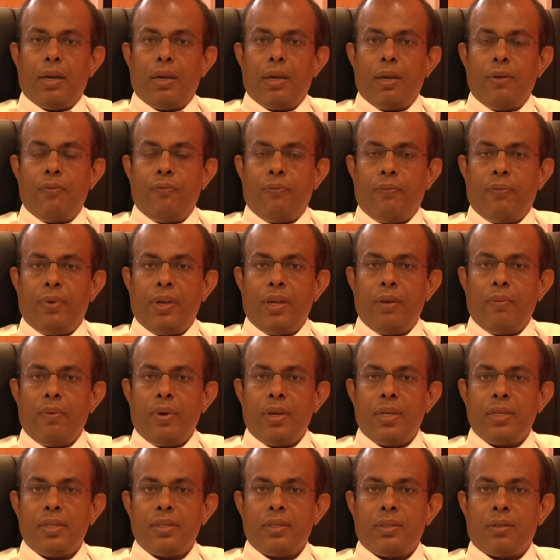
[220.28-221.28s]
If fever
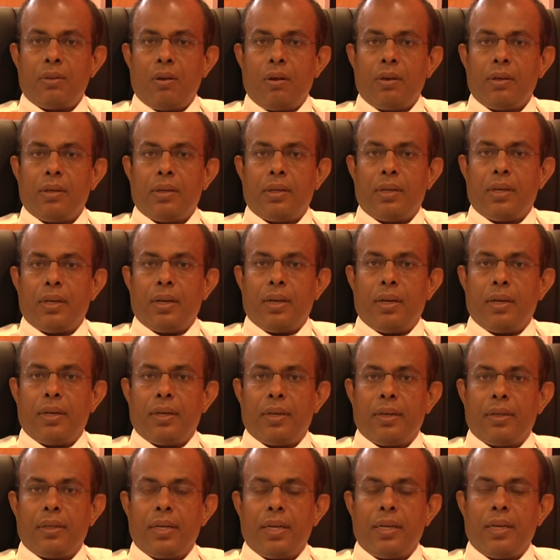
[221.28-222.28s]
is not
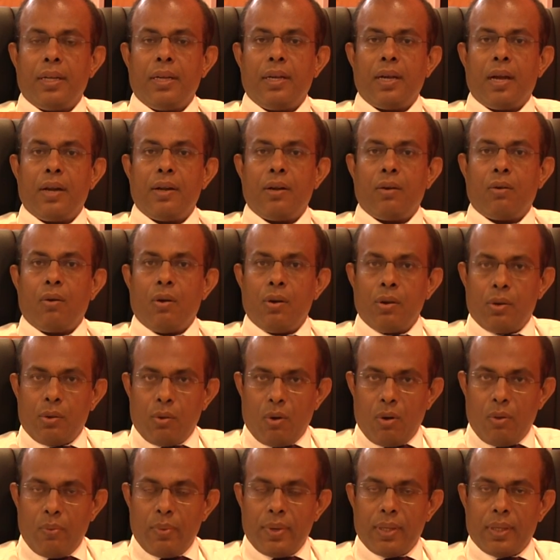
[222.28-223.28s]
getting under
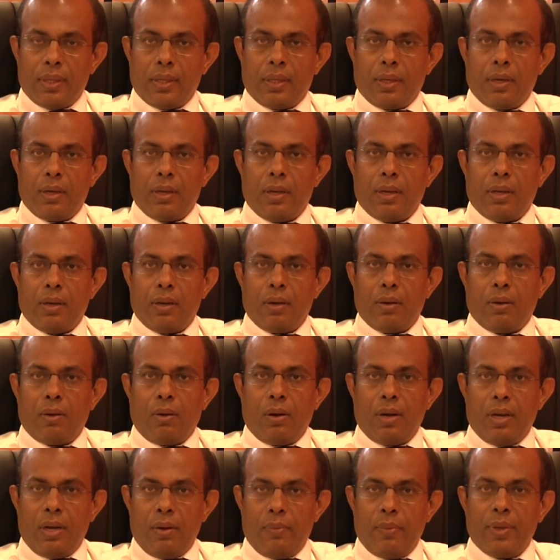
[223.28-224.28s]
control with
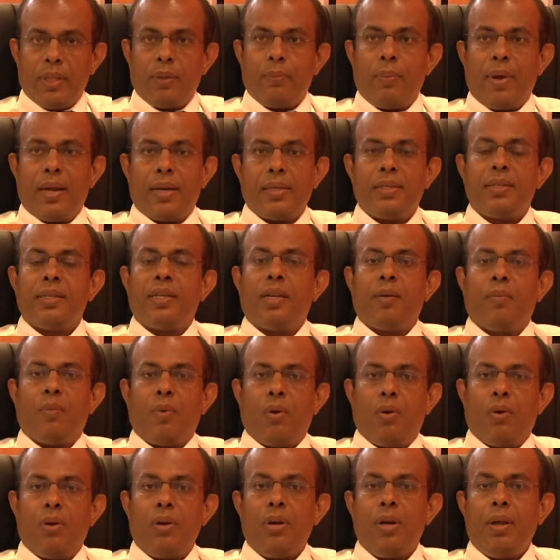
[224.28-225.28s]
only with
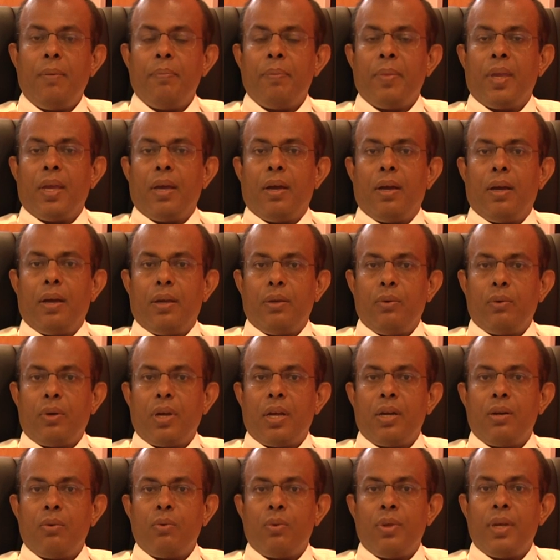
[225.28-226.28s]
paracetamol, you
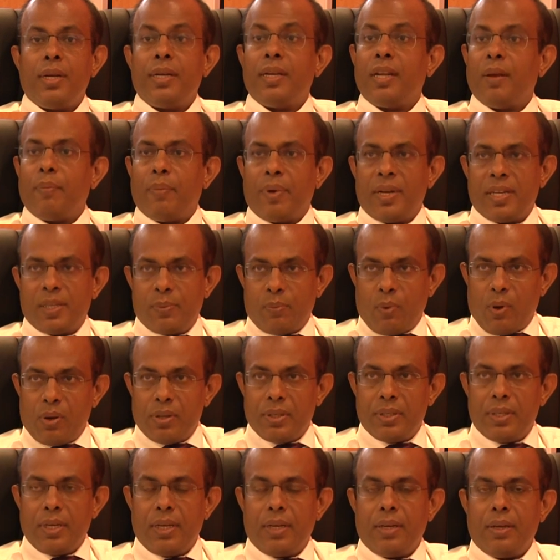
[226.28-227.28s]
can do the tepid
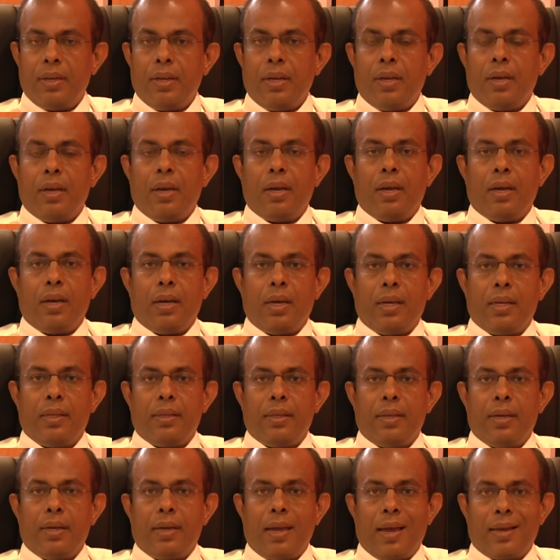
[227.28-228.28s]
sponging
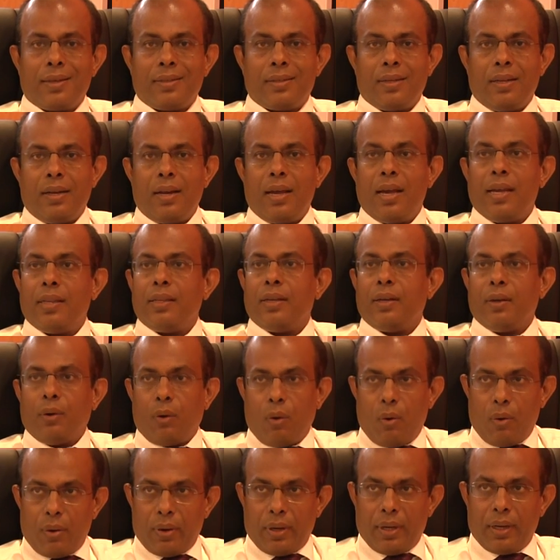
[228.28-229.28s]
in the axilla and the
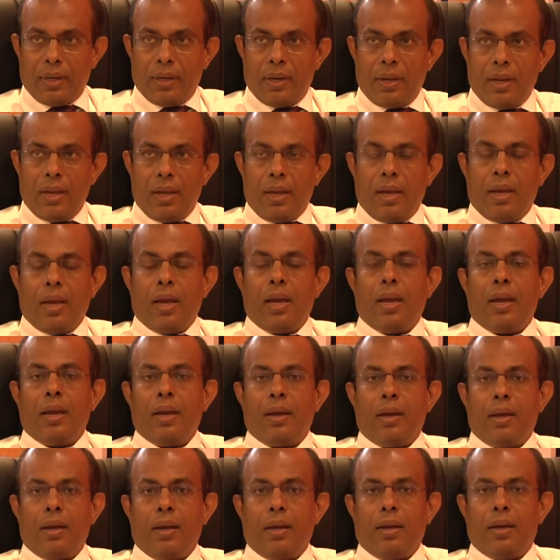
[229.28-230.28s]
groin,
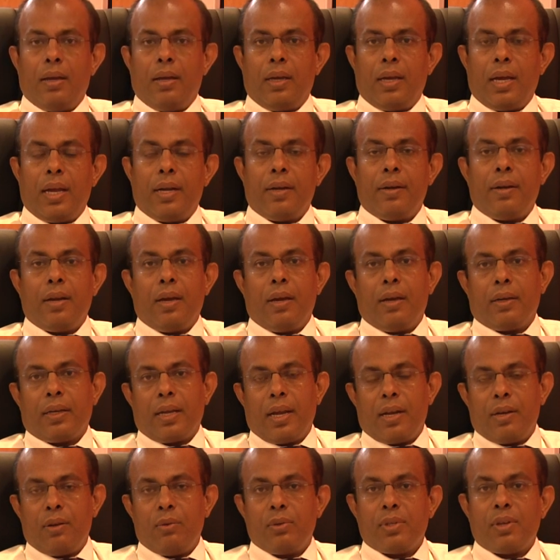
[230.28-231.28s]
and
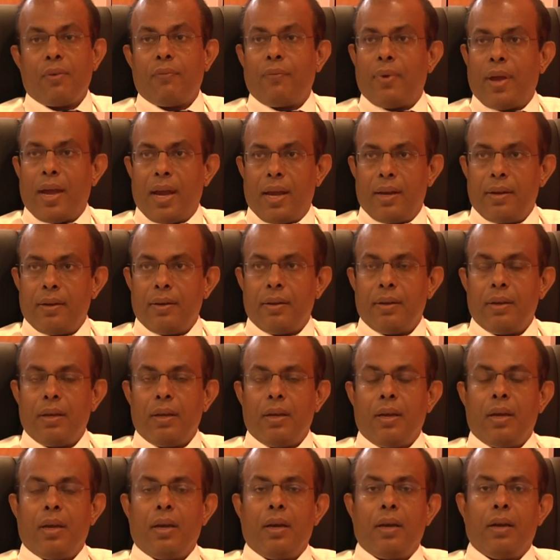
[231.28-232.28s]
can use a fan
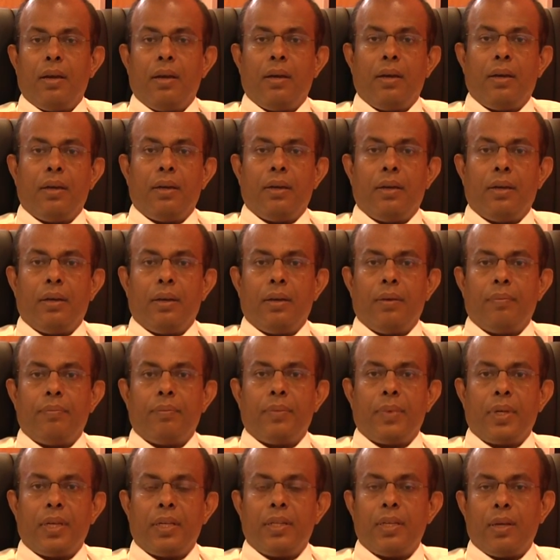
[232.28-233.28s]

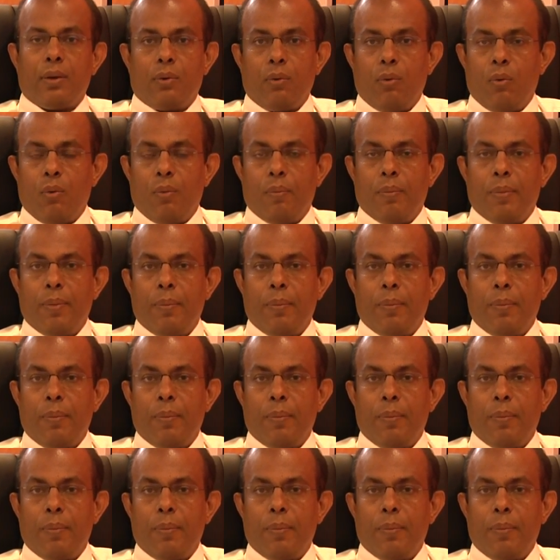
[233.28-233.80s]
in the room.